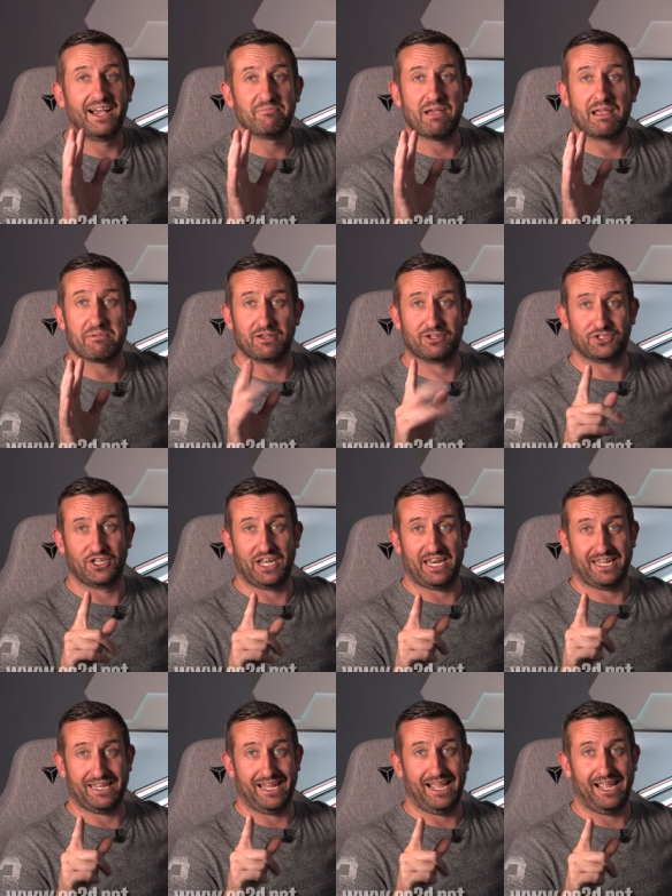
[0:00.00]
maybe I should
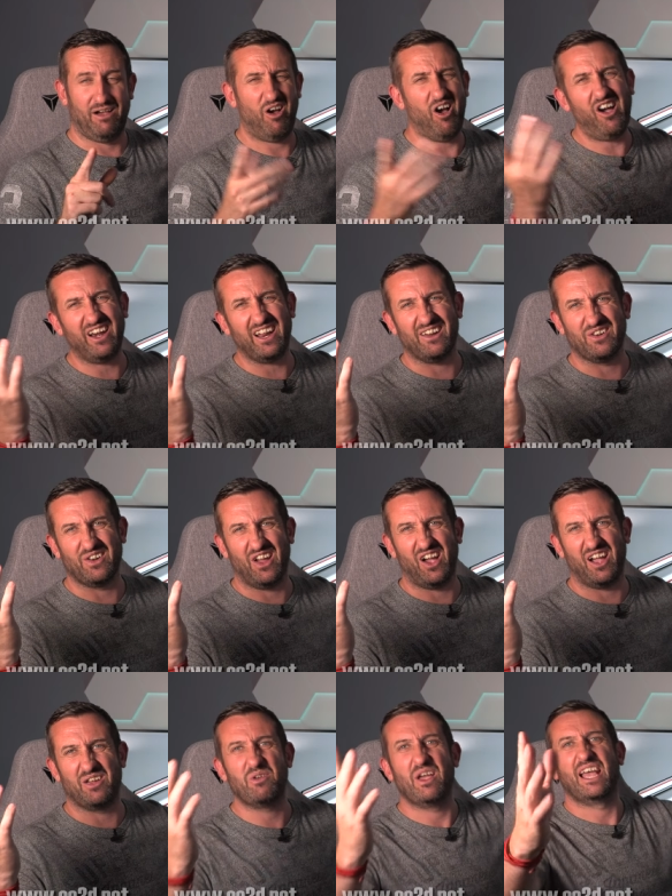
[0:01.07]
edit that out. I don't
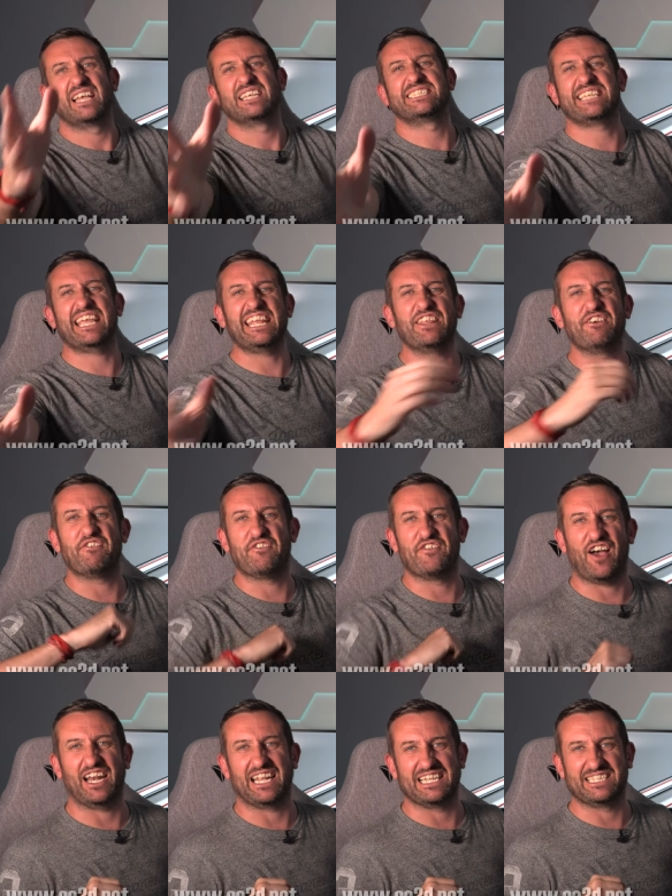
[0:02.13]
know. See the
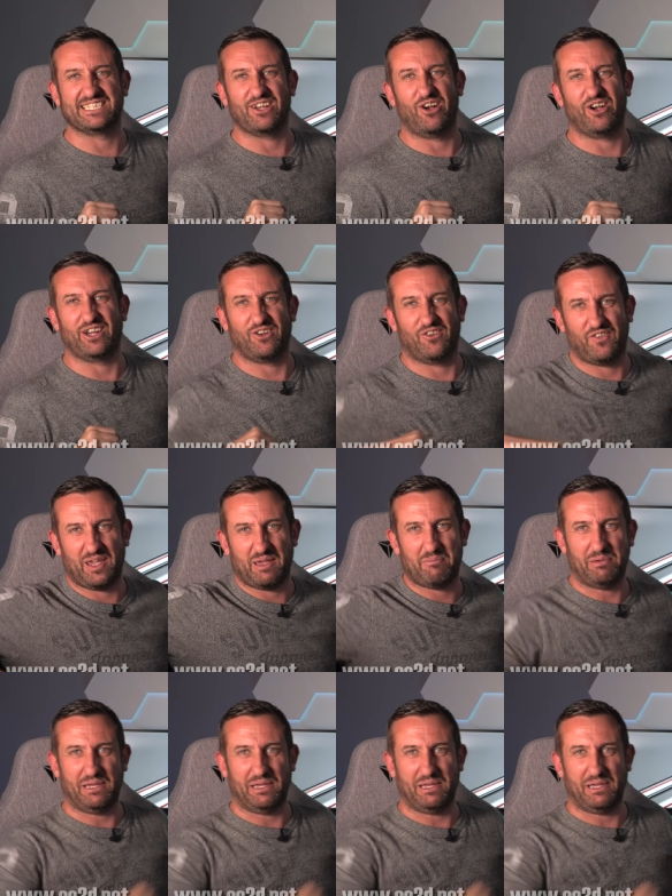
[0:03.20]
funny side of it,